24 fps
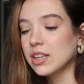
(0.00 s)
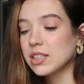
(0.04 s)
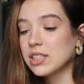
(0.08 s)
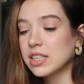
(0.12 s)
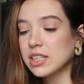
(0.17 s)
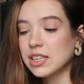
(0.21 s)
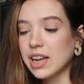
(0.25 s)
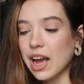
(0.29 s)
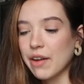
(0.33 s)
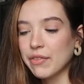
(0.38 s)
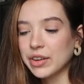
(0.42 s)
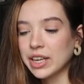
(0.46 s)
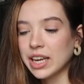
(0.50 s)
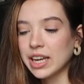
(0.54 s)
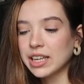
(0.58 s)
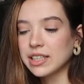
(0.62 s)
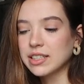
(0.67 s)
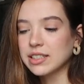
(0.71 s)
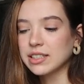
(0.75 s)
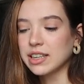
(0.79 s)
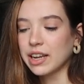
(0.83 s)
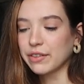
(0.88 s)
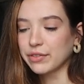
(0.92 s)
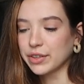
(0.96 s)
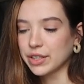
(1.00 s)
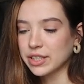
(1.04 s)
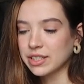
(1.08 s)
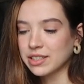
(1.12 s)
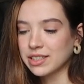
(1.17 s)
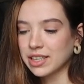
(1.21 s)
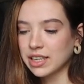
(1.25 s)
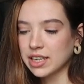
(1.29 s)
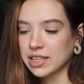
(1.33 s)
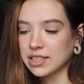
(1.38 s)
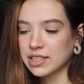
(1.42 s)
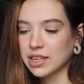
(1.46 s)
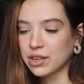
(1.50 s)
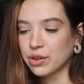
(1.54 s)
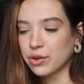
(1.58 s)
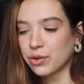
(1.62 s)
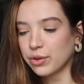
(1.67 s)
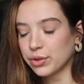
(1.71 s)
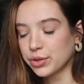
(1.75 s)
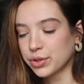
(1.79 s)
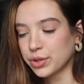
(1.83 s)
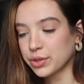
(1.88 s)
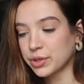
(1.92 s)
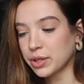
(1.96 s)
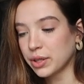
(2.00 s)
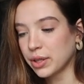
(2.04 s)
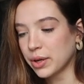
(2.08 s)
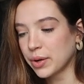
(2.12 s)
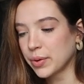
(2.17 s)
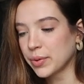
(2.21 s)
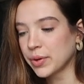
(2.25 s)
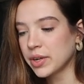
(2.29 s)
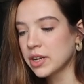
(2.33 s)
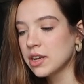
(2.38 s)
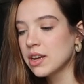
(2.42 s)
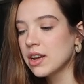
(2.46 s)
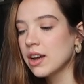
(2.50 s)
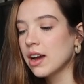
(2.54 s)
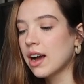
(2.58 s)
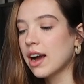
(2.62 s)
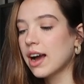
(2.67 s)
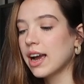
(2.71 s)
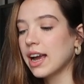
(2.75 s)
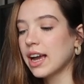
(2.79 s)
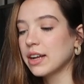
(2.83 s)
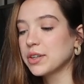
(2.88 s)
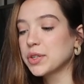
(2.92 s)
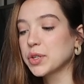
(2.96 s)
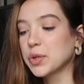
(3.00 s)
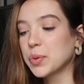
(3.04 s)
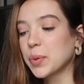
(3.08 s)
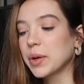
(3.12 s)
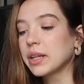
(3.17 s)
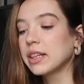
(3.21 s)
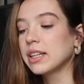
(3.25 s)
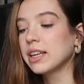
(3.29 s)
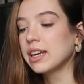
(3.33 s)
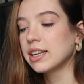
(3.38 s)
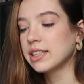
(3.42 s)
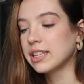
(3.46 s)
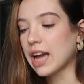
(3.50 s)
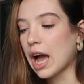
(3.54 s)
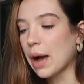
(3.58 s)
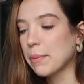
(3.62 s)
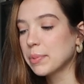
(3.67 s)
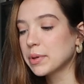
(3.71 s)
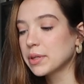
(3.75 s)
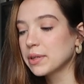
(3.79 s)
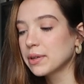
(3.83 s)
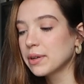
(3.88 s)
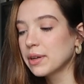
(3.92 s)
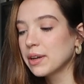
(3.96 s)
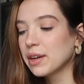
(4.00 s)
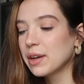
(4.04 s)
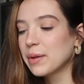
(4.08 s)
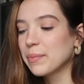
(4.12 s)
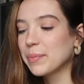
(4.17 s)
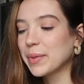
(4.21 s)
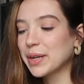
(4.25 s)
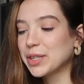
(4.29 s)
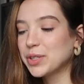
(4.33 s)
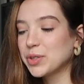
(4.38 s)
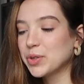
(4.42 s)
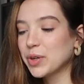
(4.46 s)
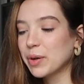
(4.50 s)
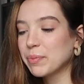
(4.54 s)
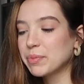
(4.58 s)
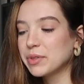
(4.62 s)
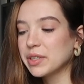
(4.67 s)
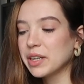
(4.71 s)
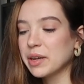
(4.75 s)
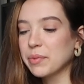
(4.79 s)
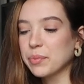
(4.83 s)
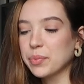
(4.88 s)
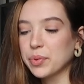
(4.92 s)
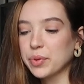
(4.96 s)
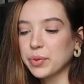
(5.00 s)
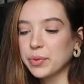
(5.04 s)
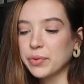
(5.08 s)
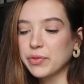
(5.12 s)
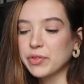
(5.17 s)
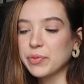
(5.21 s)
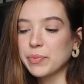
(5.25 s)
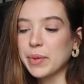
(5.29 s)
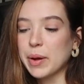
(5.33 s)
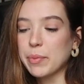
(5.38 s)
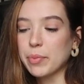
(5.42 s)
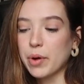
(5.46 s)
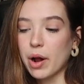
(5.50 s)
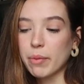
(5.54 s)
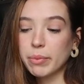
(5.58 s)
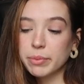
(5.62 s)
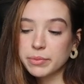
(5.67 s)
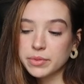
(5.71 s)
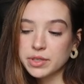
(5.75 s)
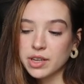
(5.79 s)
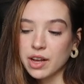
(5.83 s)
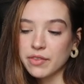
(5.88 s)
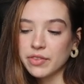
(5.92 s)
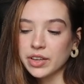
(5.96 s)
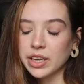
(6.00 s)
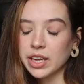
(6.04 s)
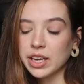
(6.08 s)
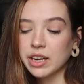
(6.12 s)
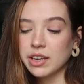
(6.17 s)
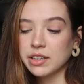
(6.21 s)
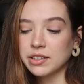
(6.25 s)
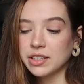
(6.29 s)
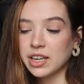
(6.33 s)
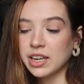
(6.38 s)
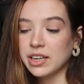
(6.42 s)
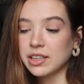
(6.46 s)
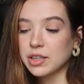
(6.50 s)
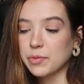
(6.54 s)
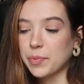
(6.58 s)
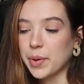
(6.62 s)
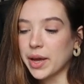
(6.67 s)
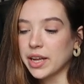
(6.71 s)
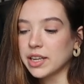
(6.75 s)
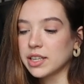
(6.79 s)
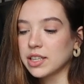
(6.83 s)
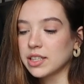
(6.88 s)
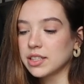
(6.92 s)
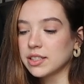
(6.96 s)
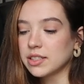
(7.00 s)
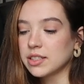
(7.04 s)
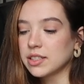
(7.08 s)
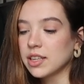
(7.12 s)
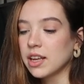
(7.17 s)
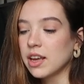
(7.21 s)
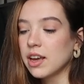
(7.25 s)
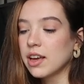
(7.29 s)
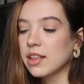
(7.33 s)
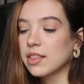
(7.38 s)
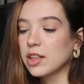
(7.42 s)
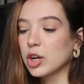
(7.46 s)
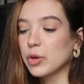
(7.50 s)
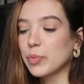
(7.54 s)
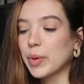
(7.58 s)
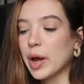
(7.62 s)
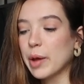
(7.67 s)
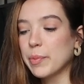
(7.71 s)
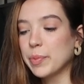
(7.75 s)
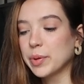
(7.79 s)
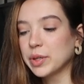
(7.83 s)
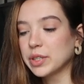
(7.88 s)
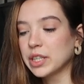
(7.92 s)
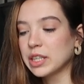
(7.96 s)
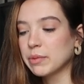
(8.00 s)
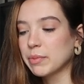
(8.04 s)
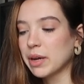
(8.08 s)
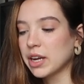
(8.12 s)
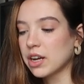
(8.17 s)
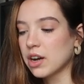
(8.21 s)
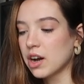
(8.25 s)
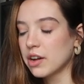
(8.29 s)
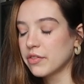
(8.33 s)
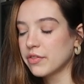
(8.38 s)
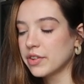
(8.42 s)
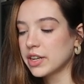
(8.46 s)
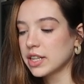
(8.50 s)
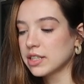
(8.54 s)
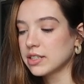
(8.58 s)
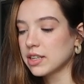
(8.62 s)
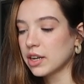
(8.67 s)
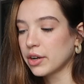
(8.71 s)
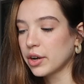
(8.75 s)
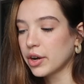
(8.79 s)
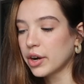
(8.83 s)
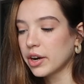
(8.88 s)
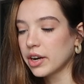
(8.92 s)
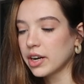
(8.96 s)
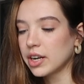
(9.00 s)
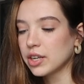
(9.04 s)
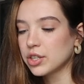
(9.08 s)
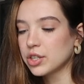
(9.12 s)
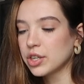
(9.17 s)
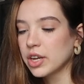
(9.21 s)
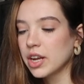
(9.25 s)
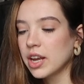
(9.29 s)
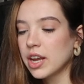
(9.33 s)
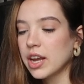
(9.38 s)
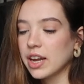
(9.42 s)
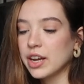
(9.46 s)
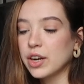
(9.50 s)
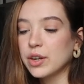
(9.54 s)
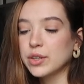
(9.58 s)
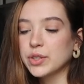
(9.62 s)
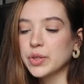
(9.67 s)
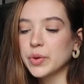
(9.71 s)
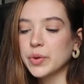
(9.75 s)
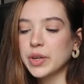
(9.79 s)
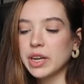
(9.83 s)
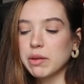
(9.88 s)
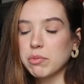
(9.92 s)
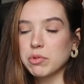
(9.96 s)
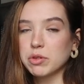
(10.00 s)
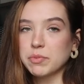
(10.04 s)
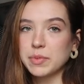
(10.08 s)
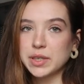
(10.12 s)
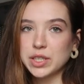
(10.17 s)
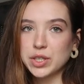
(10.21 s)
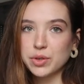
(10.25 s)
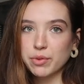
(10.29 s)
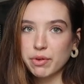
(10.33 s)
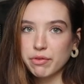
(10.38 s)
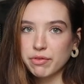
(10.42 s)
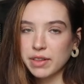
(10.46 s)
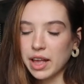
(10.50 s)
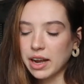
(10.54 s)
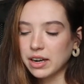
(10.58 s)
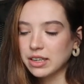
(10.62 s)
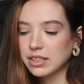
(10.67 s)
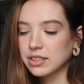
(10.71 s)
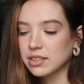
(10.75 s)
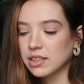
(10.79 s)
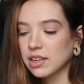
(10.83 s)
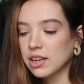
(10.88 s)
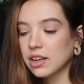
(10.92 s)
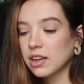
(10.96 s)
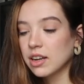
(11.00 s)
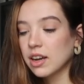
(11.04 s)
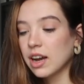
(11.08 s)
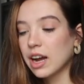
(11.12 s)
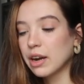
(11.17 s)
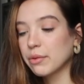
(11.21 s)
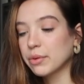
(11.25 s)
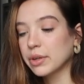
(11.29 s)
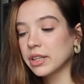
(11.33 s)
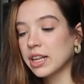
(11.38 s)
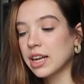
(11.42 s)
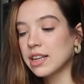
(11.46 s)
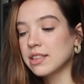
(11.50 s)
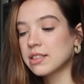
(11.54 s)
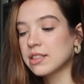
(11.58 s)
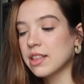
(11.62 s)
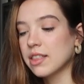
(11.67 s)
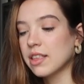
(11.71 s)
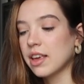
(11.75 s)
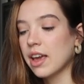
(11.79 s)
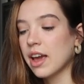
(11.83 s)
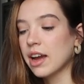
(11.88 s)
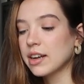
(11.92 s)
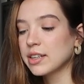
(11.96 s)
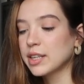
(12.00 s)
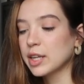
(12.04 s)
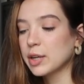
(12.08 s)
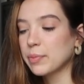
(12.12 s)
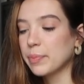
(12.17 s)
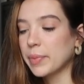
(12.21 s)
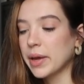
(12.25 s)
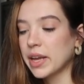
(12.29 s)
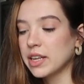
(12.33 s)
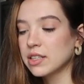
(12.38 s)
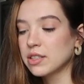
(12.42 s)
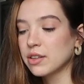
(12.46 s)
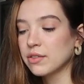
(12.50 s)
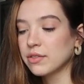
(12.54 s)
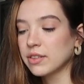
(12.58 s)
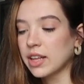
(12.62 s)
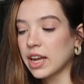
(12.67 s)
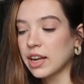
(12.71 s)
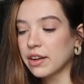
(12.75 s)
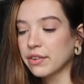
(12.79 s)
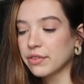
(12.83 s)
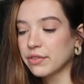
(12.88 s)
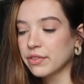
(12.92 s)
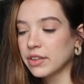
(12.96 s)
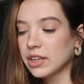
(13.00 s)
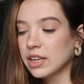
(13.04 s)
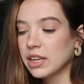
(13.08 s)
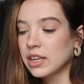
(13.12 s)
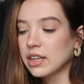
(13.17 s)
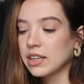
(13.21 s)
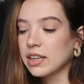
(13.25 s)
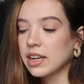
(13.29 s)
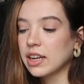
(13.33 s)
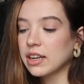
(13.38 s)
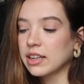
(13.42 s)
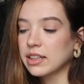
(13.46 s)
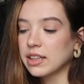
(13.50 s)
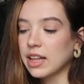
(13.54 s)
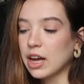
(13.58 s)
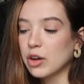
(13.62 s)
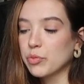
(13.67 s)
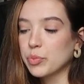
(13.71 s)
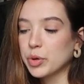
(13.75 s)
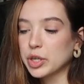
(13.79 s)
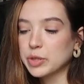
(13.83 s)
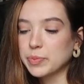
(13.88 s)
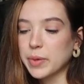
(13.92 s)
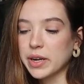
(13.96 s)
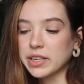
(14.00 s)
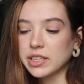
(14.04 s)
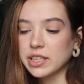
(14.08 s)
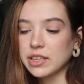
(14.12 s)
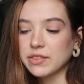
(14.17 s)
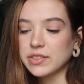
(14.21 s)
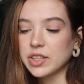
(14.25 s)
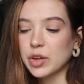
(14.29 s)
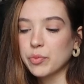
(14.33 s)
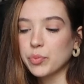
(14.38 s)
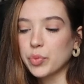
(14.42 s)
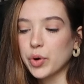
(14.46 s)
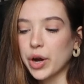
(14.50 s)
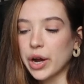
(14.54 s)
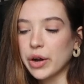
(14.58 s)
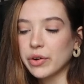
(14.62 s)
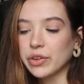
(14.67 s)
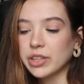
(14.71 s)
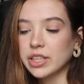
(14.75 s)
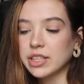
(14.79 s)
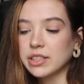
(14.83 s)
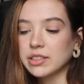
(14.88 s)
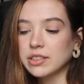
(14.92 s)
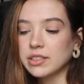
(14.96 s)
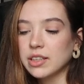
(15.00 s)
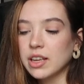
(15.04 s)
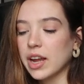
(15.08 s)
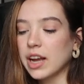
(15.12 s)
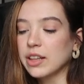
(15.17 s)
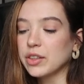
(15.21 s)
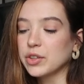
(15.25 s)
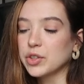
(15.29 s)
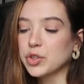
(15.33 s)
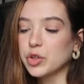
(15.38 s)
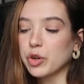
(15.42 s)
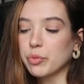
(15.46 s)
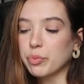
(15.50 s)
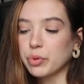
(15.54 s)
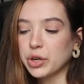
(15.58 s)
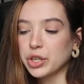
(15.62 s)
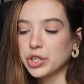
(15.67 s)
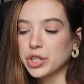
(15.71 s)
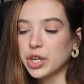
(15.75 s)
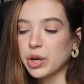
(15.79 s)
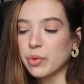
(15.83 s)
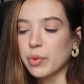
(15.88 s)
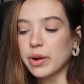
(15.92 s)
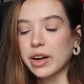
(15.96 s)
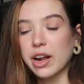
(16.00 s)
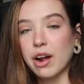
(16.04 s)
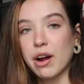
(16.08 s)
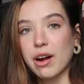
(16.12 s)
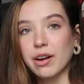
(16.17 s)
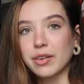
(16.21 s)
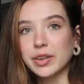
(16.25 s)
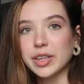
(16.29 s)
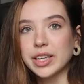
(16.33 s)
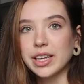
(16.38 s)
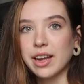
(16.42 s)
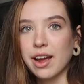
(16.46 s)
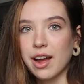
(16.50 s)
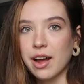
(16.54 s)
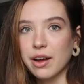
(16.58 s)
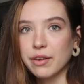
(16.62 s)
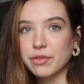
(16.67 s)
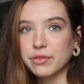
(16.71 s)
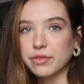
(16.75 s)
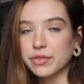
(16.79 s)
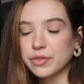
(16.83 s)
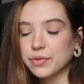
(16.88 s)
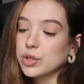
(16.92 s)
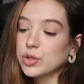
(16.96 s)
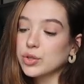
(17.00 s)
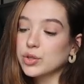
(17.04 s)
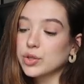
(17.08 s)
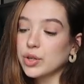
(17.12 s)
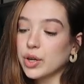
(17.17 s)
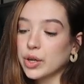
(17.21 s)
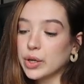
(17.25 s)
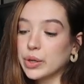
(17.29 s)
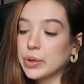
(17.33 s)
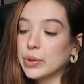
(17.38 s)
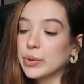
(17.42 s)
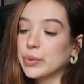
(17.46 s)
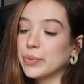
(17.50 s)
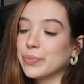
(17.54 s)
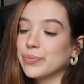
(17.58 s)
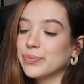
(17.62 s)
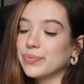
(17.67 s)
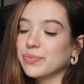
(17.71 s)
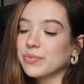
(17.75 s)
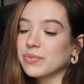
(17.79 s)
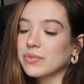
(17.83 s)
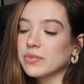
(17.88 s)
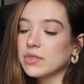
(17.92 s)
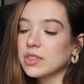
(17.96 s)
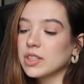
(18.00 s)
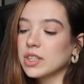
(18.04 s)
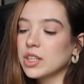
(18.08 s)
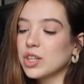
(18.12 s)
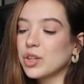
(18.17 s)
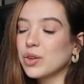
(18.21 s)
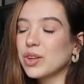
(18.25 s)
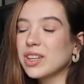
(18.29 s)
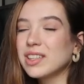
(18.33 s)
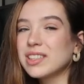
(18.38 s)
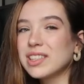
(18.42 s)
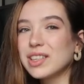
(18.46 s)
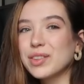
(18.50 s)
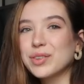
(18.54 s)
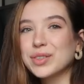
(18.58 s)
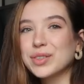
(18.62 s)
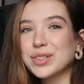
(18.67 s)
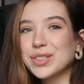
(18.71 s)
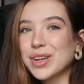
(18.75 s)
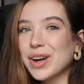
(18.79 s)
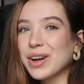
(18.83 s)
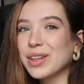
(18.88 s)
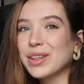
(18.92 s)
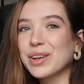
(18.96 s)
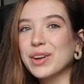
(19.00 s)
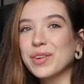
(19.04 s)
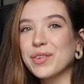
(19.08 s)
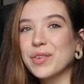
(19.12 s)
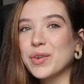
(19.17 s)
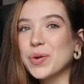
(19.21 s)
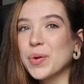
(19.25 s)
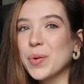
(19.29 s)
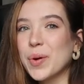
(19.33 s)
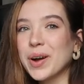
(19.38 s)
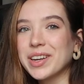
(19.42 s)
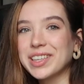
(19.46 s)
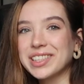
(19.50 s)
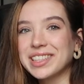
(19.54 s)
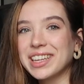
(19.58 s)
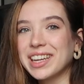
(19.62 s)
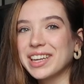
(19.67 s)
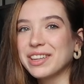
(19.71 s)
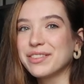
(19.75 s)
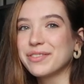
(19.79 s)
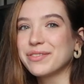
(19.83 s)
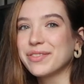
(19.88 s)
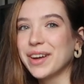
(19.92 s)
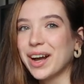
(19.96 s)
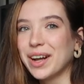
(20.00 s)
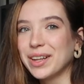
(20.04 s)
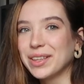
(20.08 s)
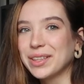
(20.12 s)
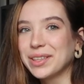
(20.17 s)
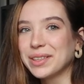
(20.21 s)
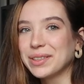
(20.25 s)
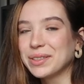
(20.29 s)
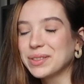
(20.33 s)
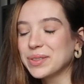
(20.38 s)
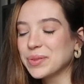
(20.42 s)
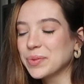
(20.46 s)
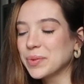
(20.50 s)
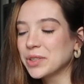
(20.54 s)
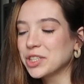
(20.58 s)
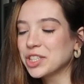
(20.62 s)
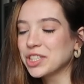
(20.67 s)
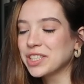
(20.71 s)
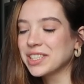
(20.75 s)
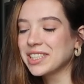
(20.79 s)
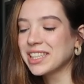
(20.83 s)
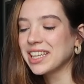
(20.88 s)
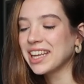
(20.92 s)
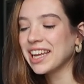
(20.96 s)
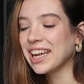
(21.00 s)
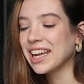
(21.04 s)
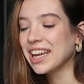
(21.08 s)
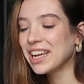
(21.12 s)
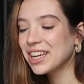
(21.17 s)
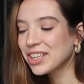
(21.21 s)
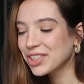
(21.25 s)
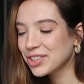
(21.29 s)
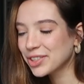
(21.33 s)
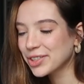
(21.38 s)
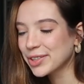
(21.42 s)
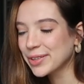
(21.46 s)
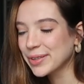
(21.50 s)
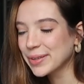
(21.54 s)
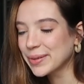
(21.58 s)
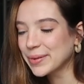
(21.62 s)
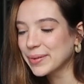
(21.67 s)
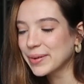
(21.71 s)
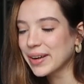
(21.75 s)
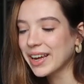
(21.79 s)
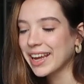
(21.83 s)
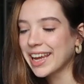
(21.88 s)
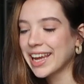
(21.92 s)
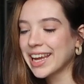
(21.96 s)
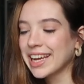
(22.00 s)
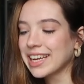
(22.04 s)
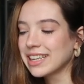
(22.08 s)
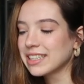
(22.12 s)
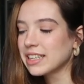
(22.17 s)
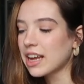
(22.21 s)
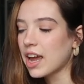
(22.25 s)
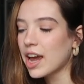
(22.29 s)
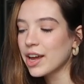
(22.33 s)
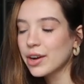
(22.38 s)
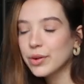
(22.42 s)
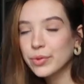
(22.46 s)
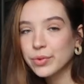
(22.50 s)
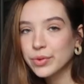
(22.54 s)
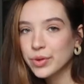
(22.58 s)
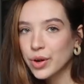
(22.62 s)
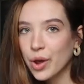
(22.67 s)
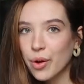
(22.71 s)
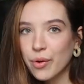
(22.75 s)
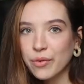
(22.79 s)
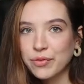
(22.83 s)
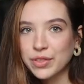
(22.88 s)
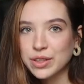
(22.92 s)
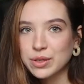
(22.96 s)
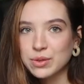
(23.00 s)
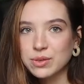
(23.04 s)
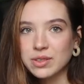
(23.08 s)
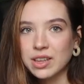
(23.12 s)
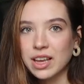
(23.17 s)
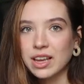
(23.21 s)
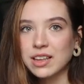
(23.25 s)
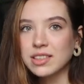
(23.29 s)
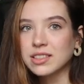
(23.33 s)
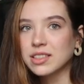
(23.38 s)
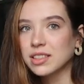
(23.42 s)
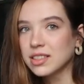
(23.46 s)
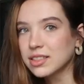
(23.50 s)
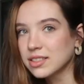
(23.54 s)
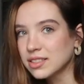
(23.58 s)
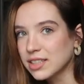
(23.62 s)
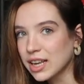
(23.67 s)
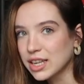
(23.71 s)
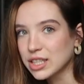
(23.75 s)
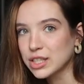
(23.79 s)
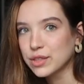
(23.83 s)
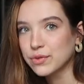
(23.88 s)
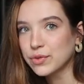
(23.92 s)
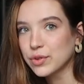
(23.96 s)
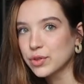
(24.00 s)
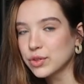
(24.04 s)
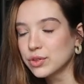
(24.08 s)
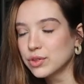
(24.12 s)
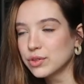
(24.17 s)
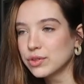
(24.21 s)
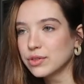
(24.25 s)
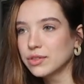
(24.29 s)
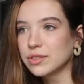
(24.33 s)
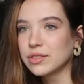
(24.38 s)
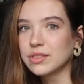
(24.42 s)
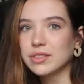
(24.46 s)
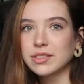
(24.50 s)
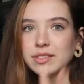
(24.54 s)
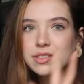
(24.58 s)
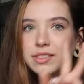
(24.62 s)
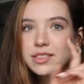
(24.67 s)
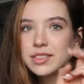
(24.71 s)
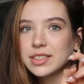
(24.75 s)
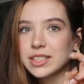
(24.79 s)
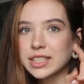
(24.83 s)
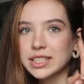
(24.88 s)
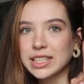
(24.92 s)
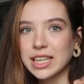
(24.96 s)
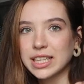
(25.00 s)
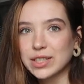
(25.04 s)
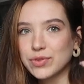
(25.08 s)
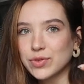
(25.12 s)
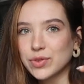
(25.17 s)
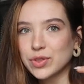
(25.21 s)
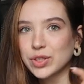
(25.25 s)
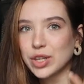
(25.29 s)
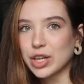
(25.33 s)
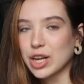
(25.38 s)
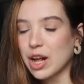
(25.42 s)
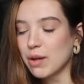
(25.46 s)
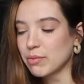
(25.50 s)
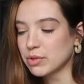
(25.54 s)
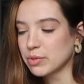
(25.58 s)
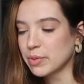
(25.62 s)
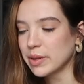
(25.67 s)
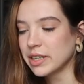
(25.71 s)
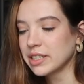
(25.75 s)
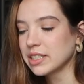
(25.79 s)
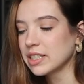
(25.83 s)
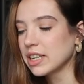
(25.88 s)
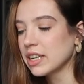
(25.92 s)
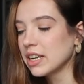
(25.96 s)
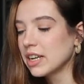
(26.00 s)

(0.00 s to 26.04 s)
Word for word: To navigate diverse cities and cultures alone, I had to quickly adapt. My trip improved my problem-solving and independence, thereby building my confidence and courage. It also enabled me to reflect. I realized that the hectic pace of life can cloud perspectives and priorities. I learned to appreciate what I already have. So, you can see there's not a lot of quantitative values, which is the issue, and I don't know if this is a successful accomplishment.